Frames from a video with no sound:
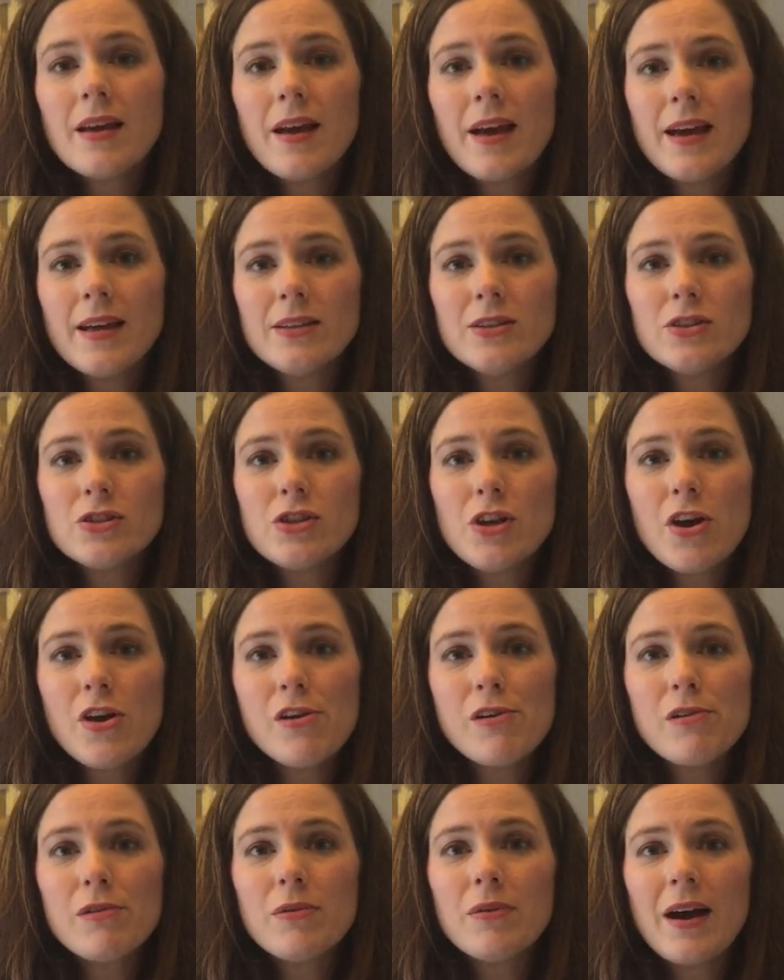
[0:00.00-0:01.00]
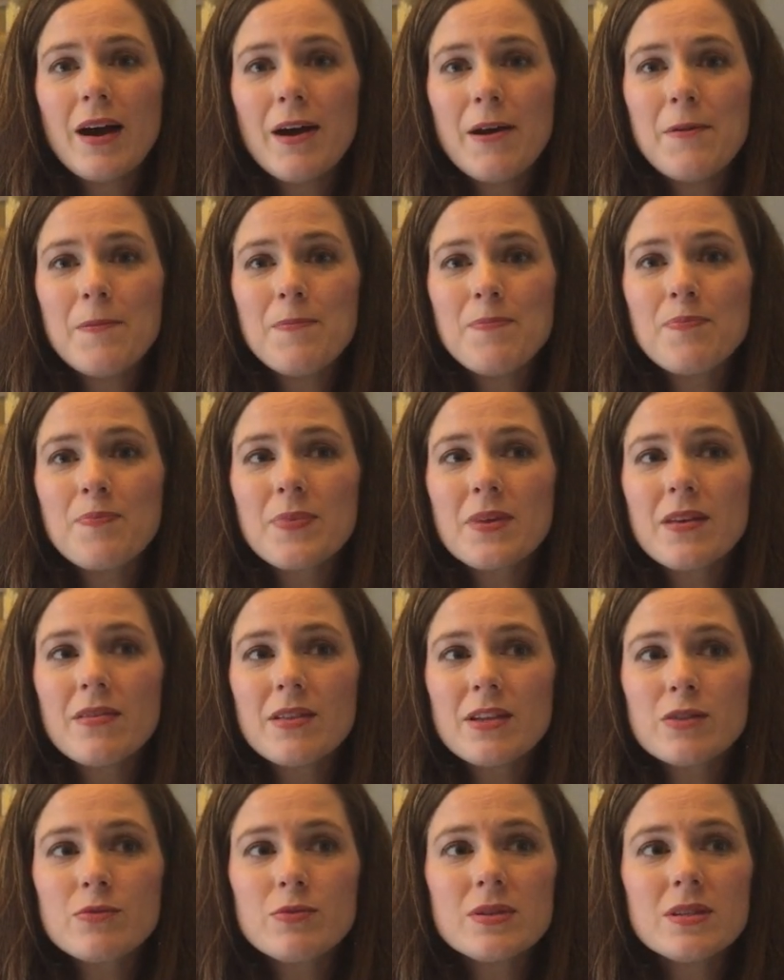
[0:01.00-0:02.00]
And so
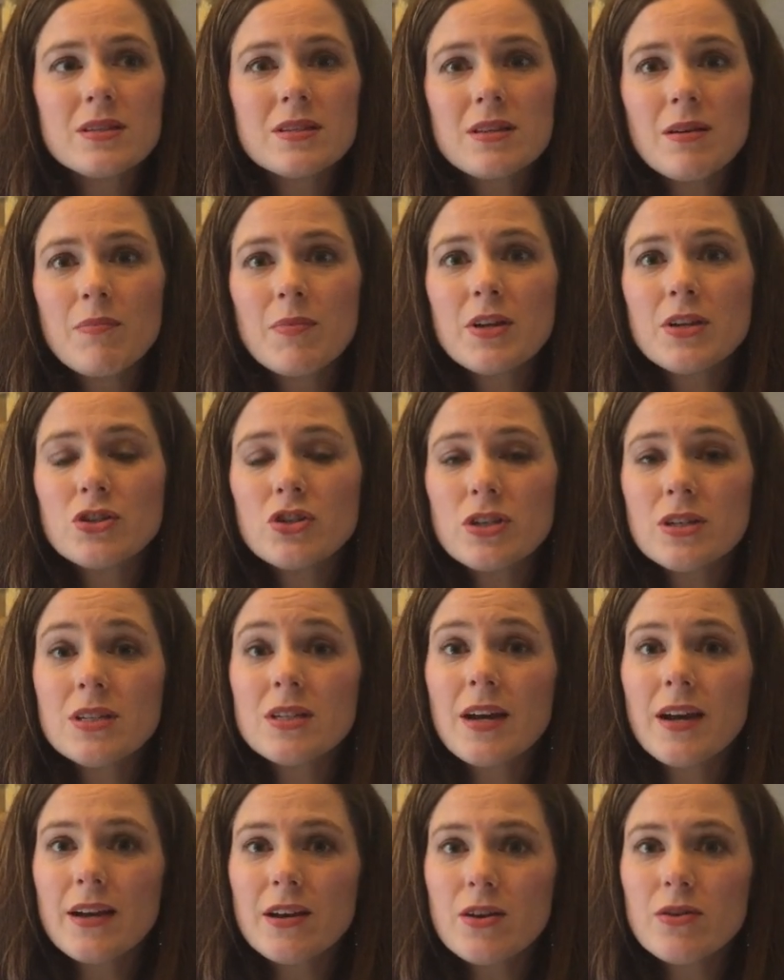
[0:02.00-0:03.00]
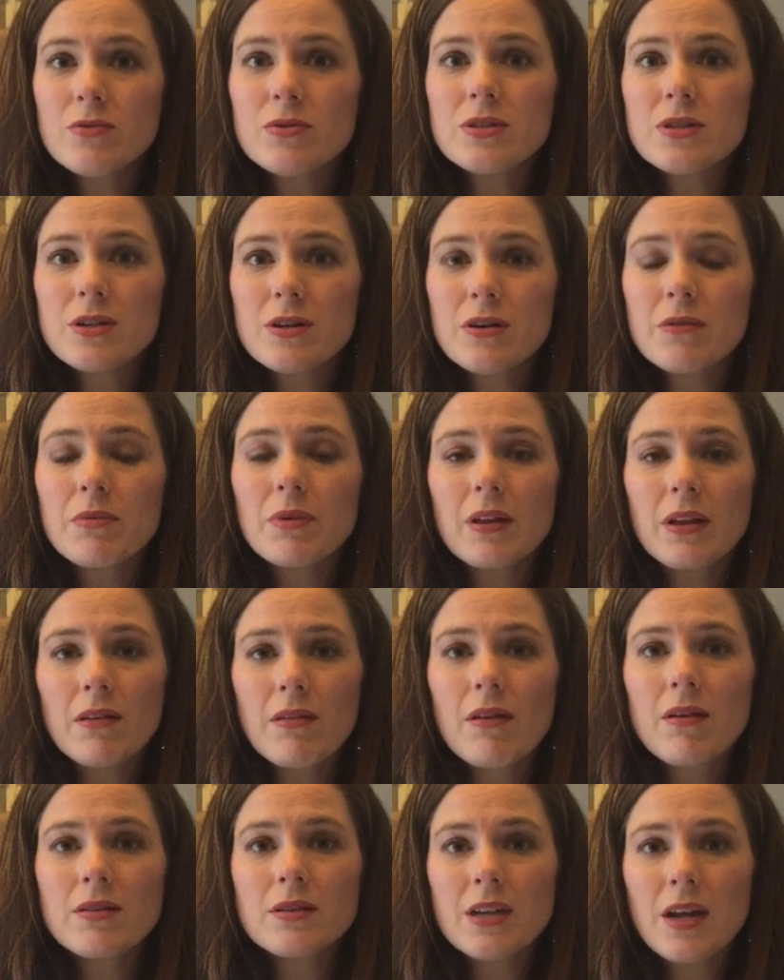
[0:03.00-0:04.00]
this wasn't something she'd diagnosed in a really
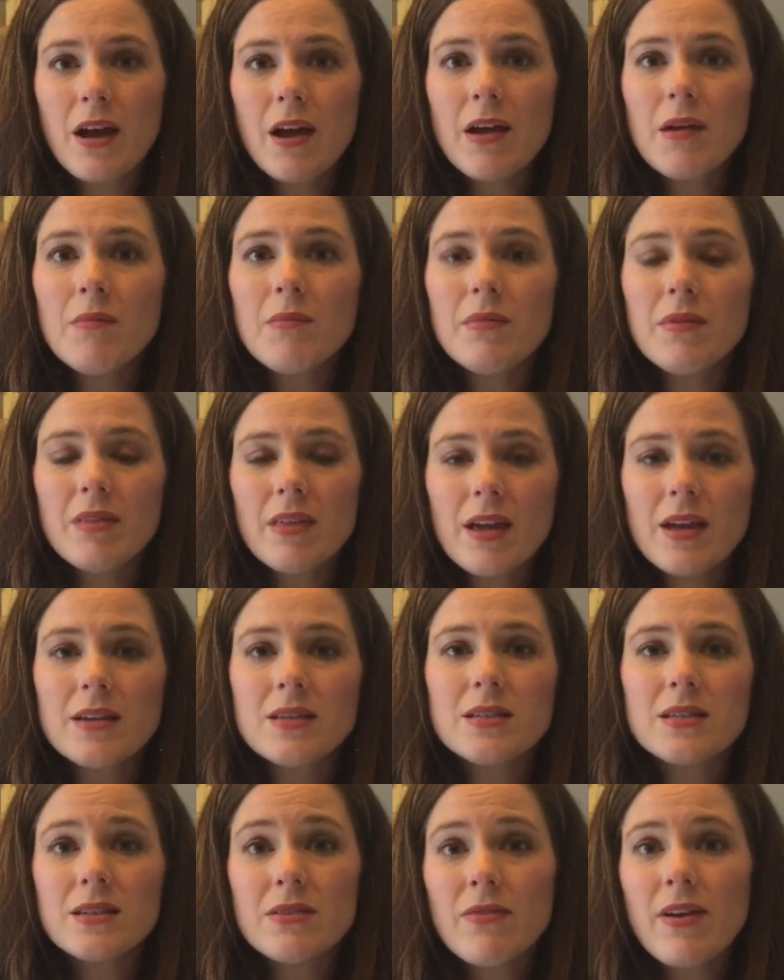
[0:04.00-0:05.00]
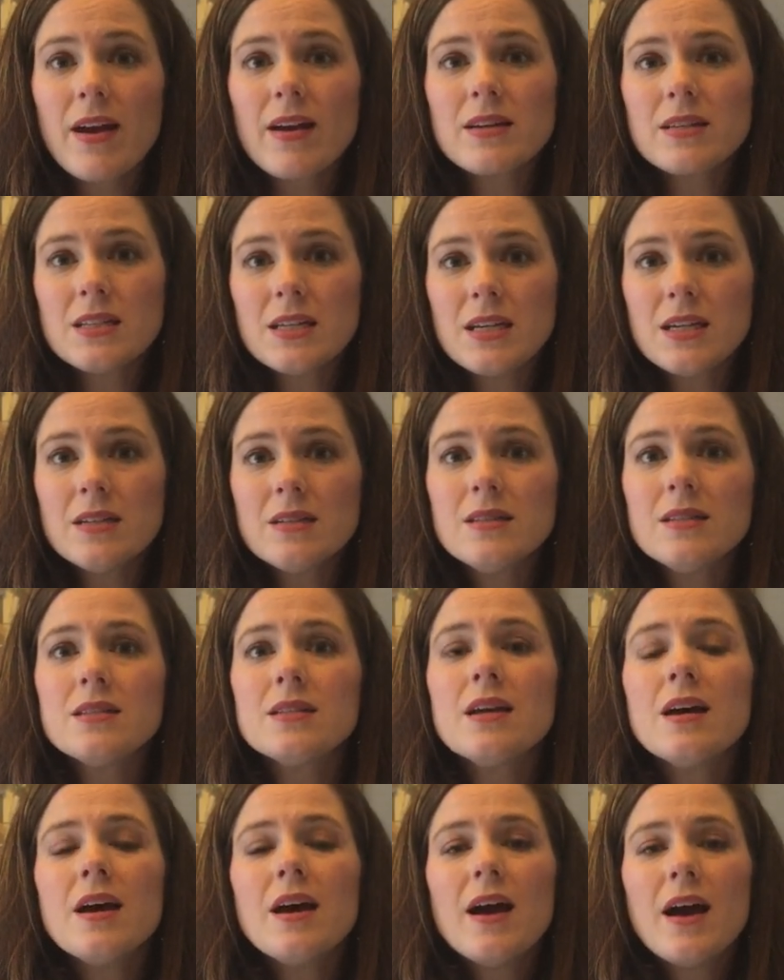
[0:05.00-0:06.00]
long time, thanks to
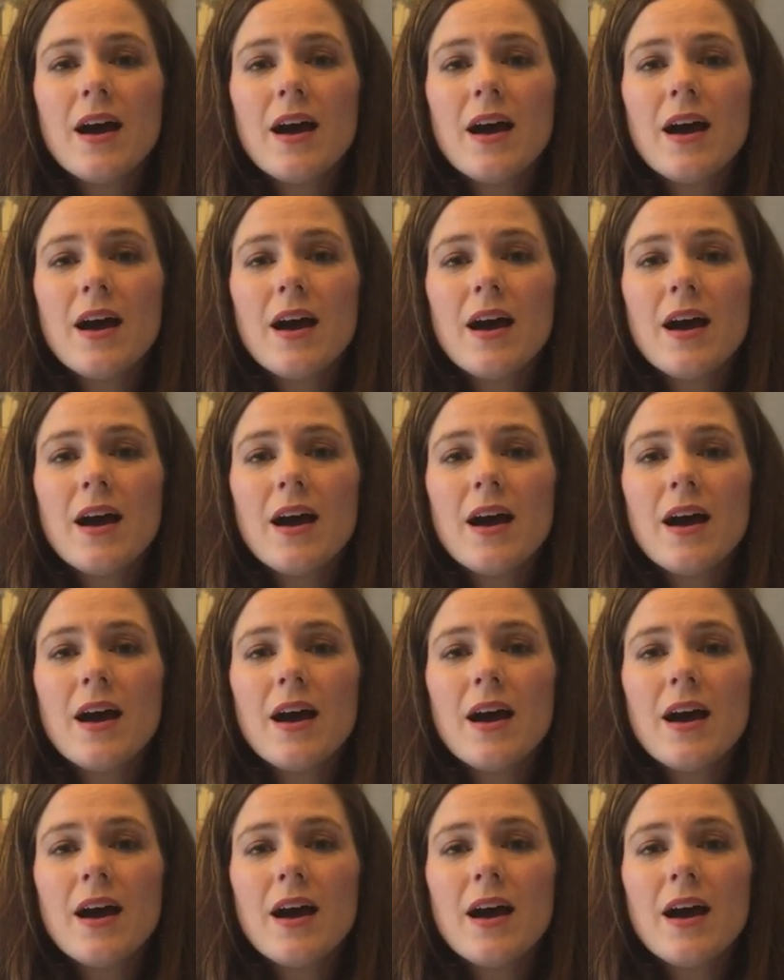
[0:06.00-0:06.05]
vaccines.